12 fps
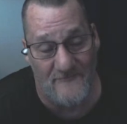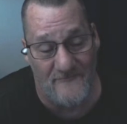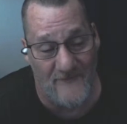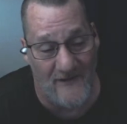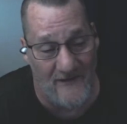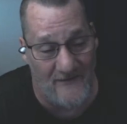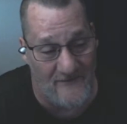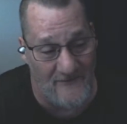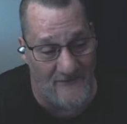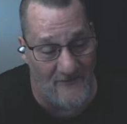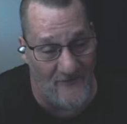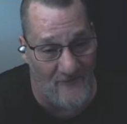And,
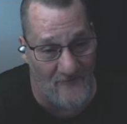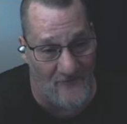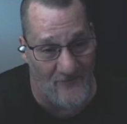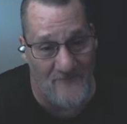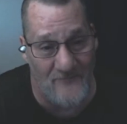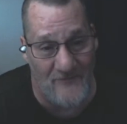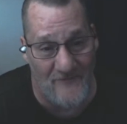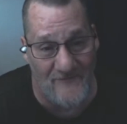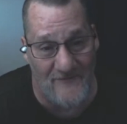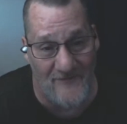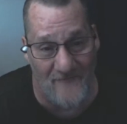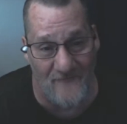they really built
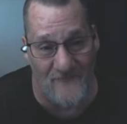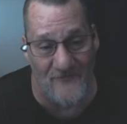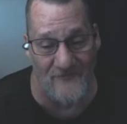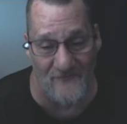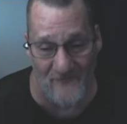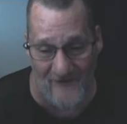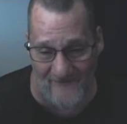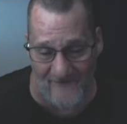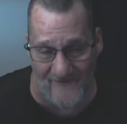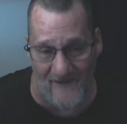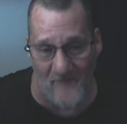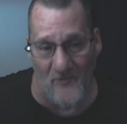it up with the way
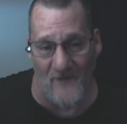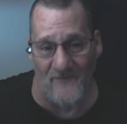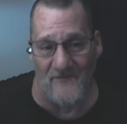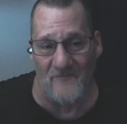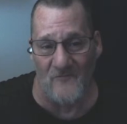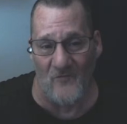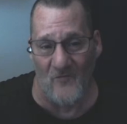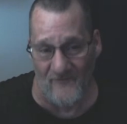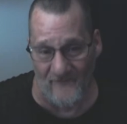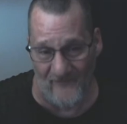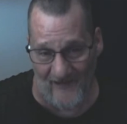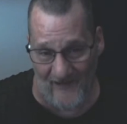that they brought them
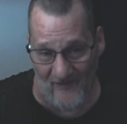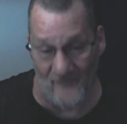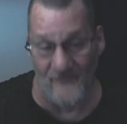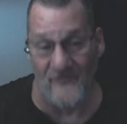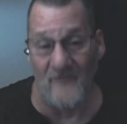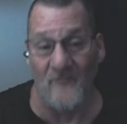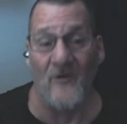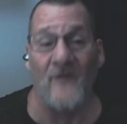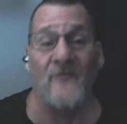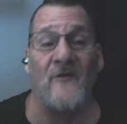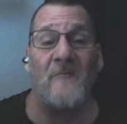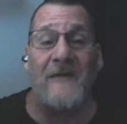towards the house and
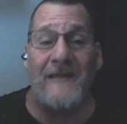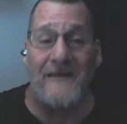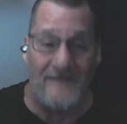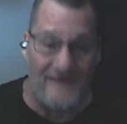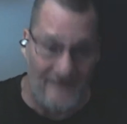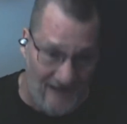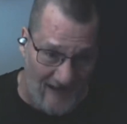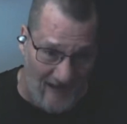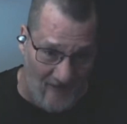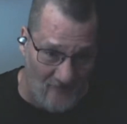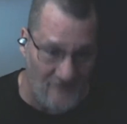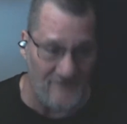brought them into the
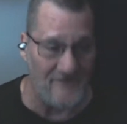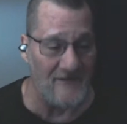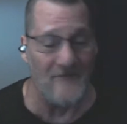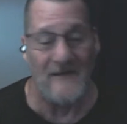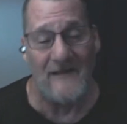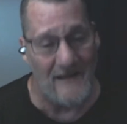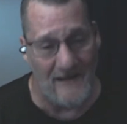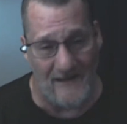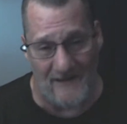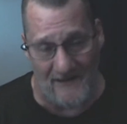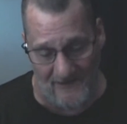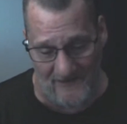house. And
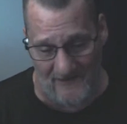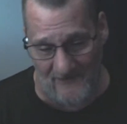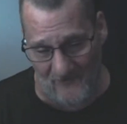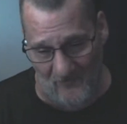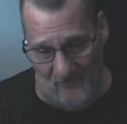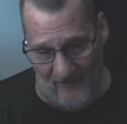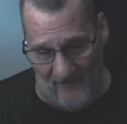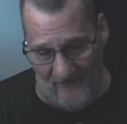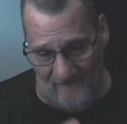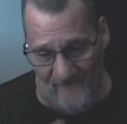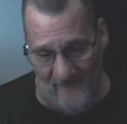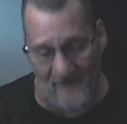a
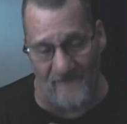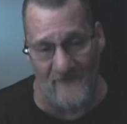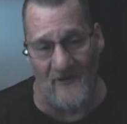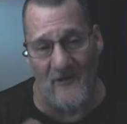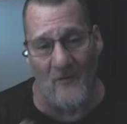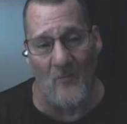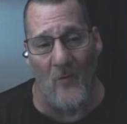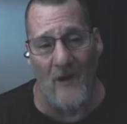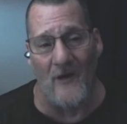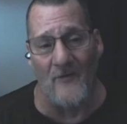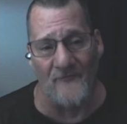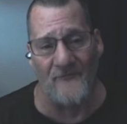very, very
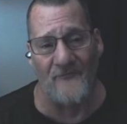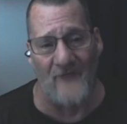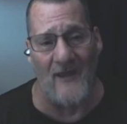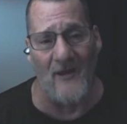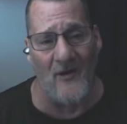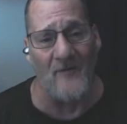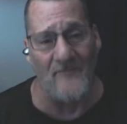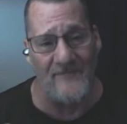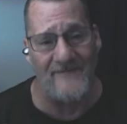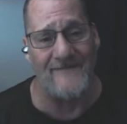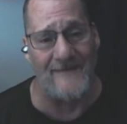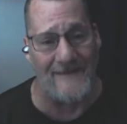well set up
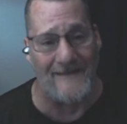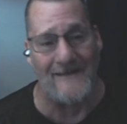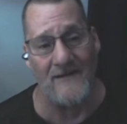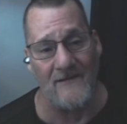scene.